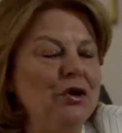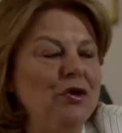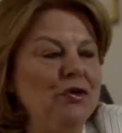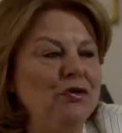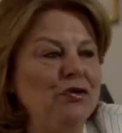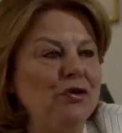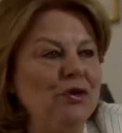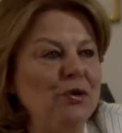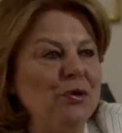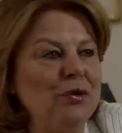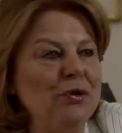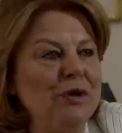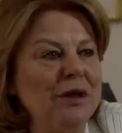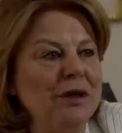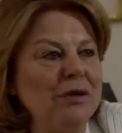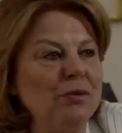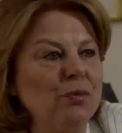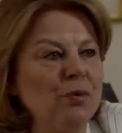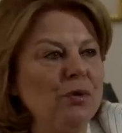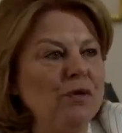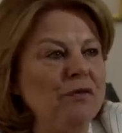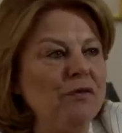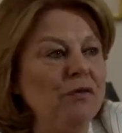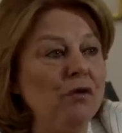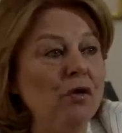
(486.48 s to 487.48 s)
So
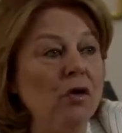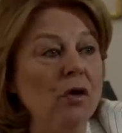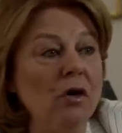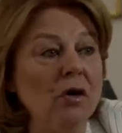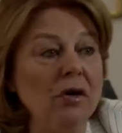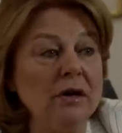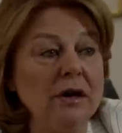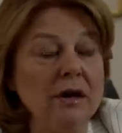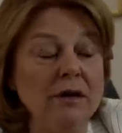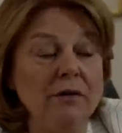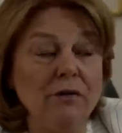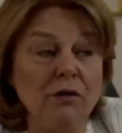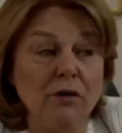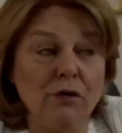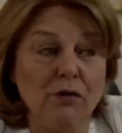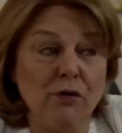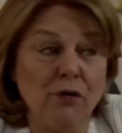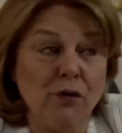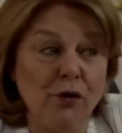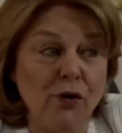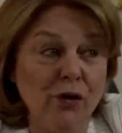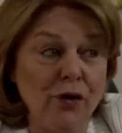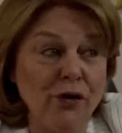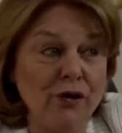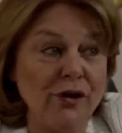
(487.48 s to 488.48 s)
that we've gone even
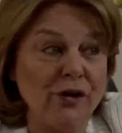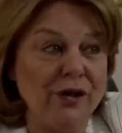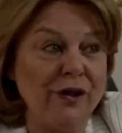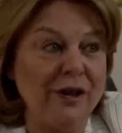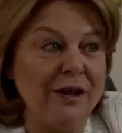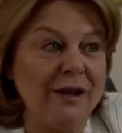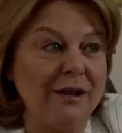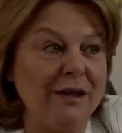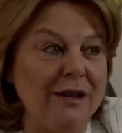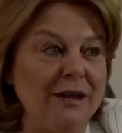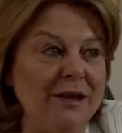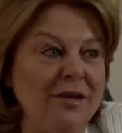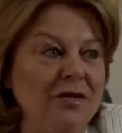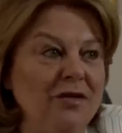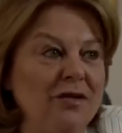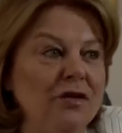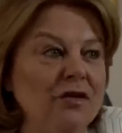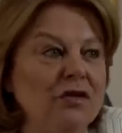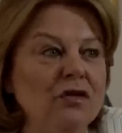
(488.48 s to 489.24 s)
further than this.